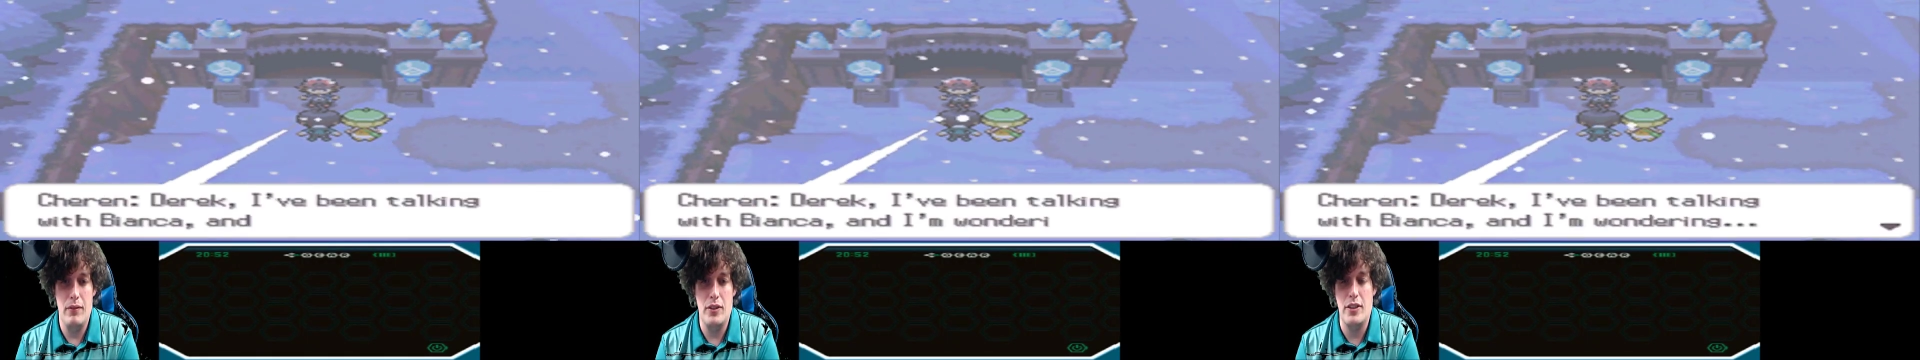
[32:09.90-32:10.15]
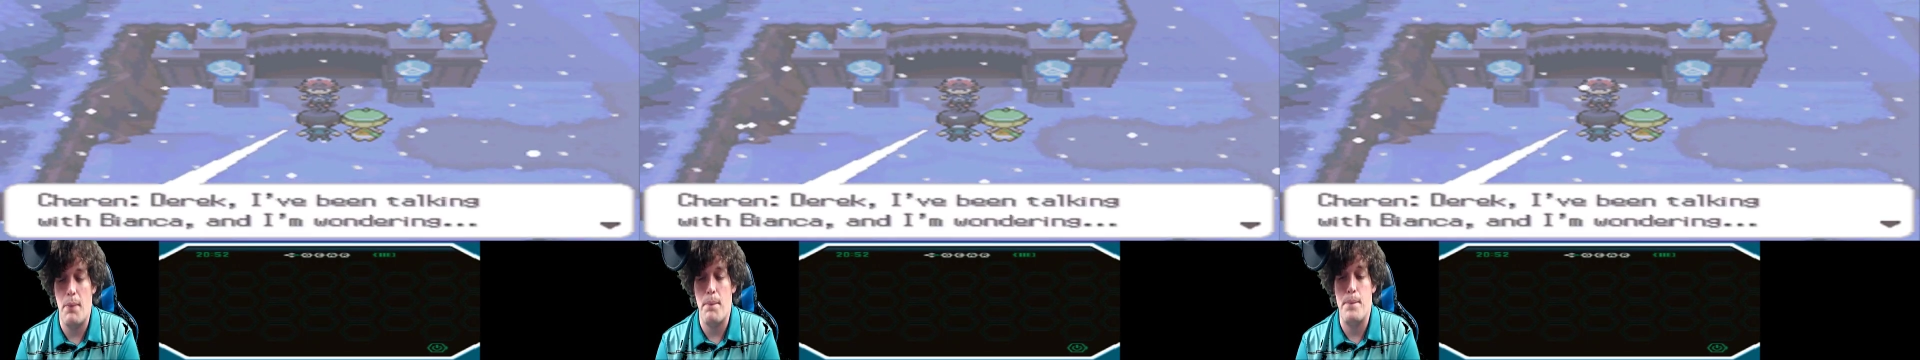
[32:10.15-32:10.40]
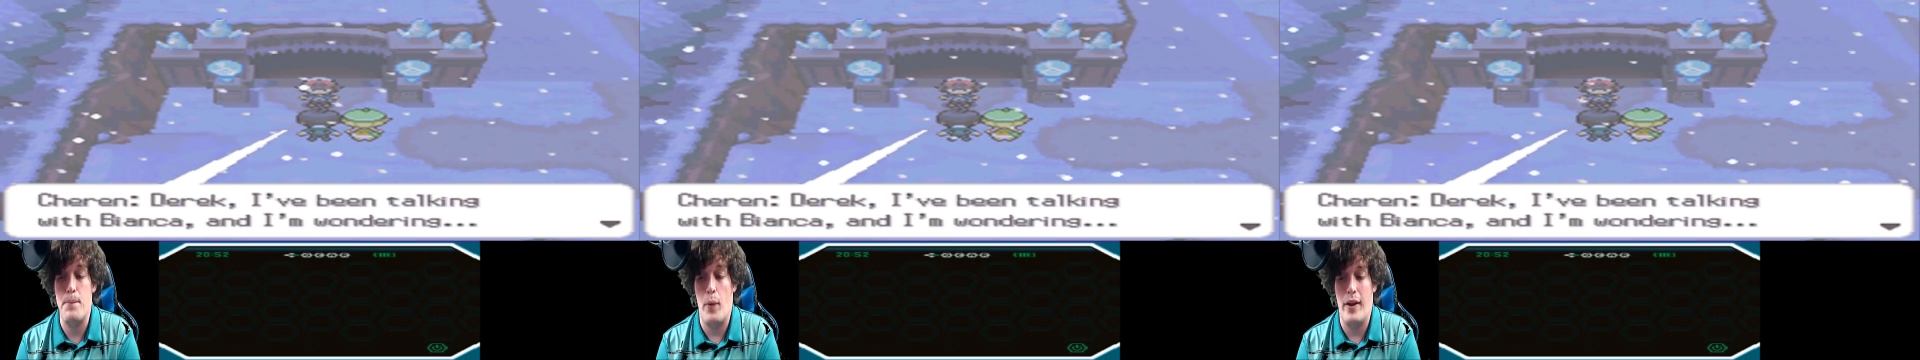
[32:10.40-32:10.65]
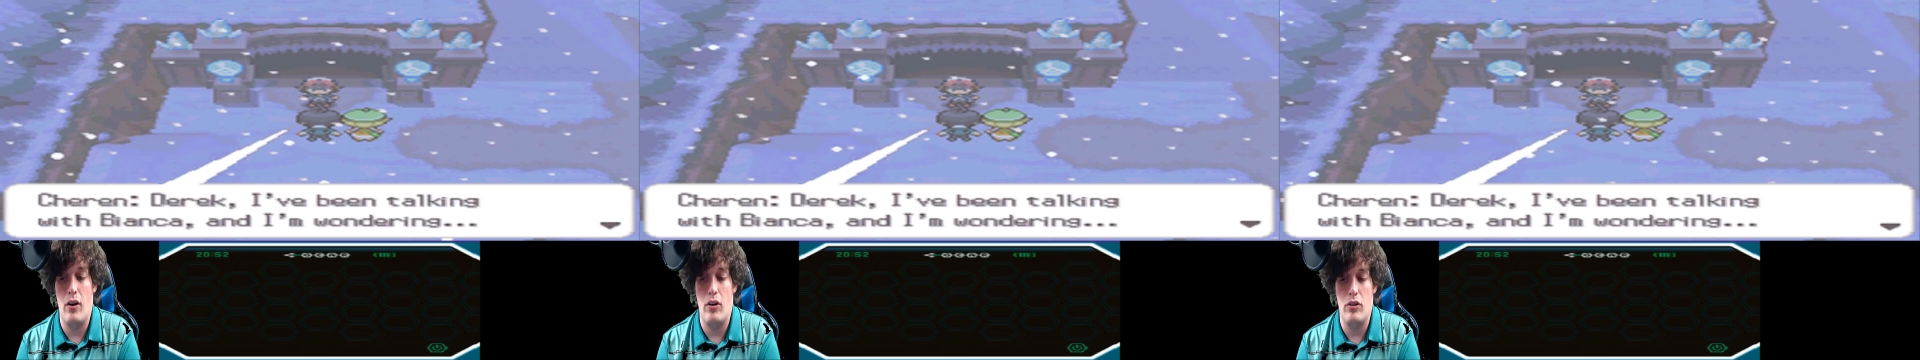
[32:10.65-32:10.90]
Sup,
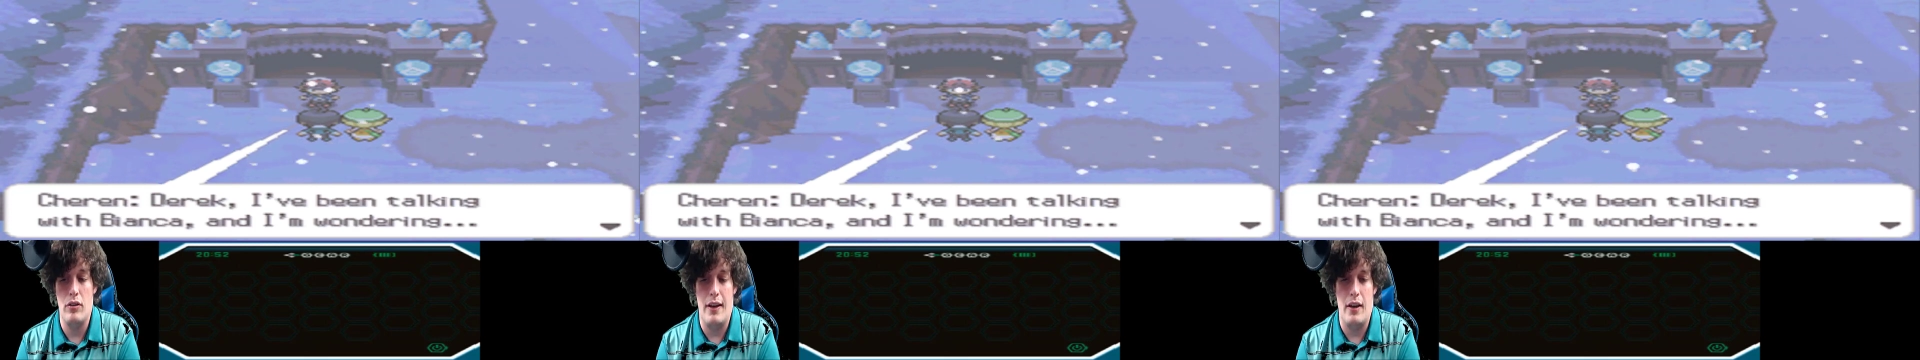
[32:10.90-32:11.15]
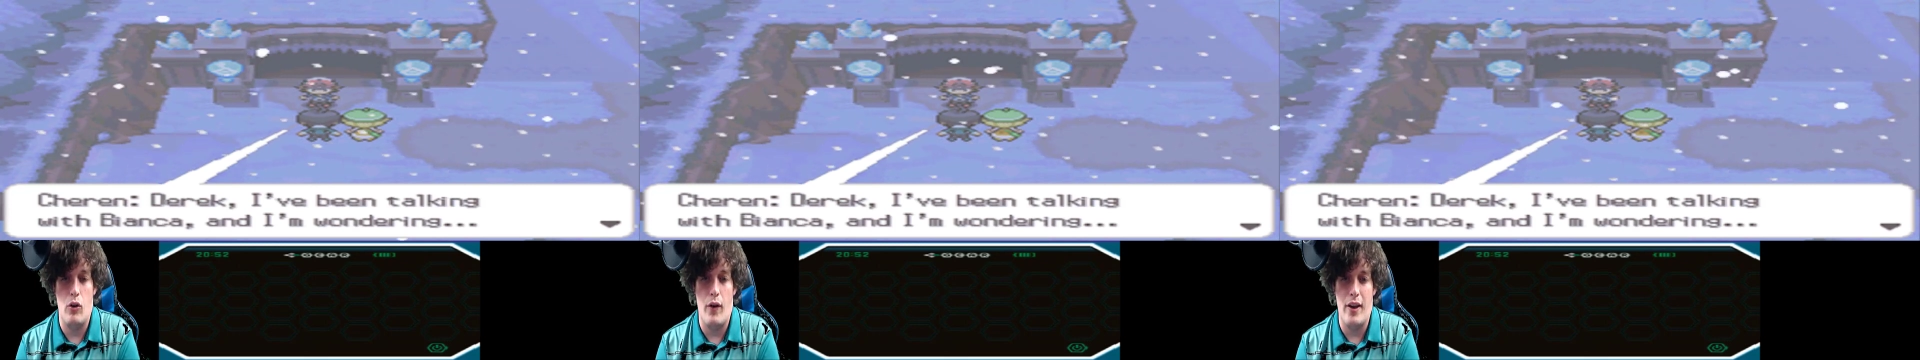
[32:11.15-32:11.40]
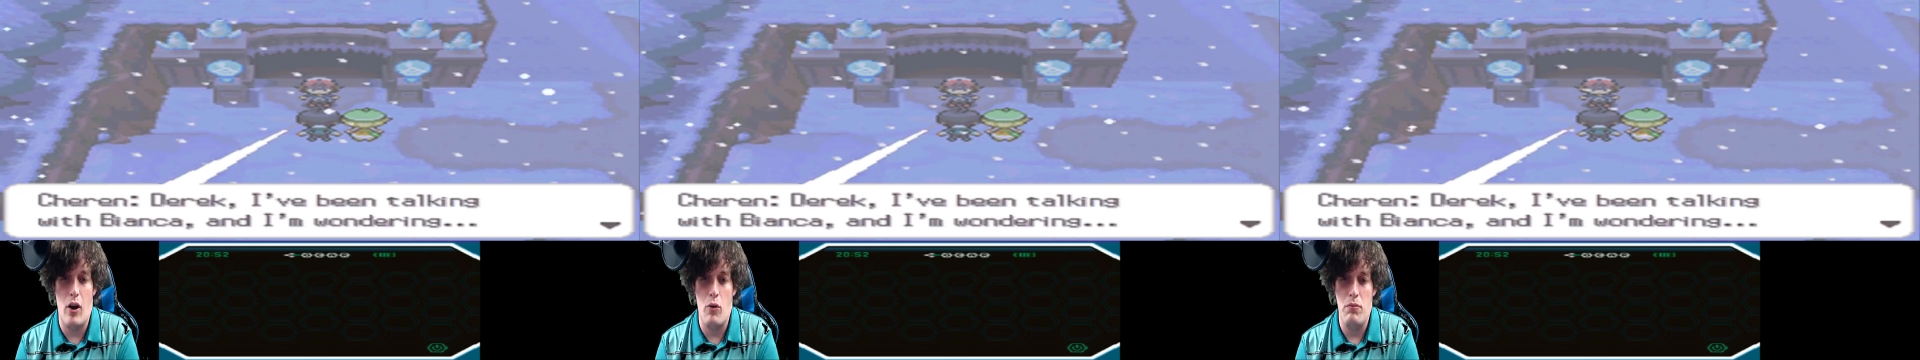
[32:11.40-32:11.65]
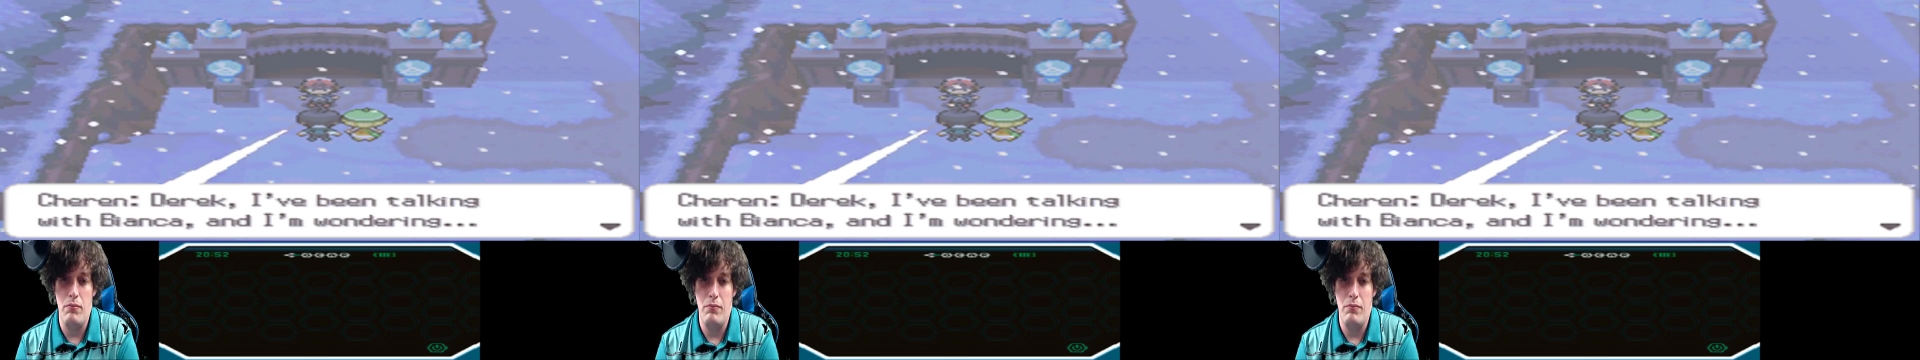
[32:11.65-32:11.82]
Boyle and Goyle?